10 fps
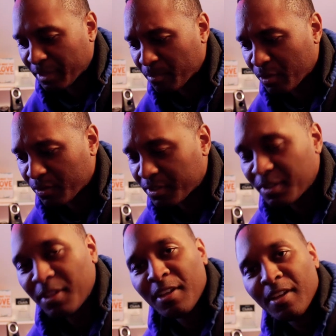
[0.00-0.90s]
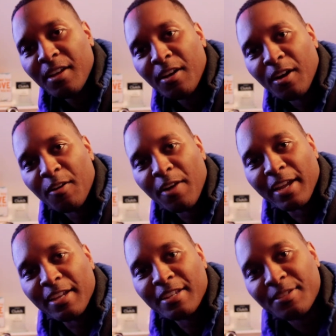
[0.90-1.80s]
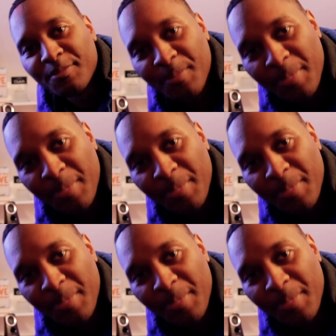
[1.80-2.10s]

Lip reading: think it broke. All right,